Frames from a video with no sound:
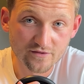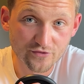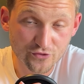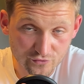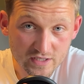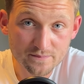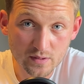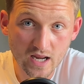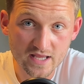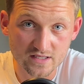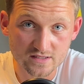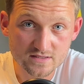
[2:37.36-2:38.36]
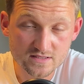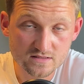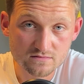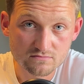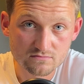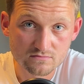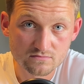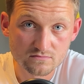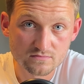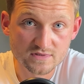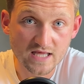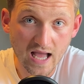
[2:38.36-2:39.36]
three players
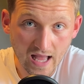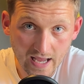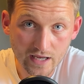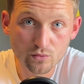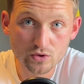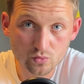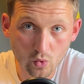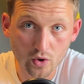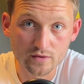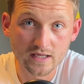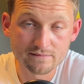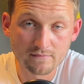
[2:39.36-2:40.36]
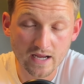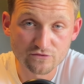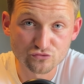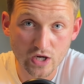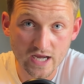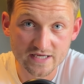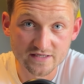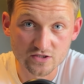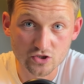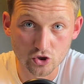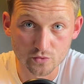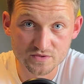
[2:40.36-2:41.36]
that I would want in my Ryder
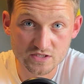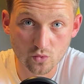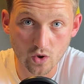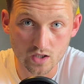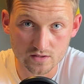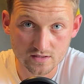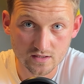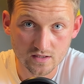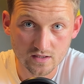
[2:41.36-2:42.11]
Cup squad.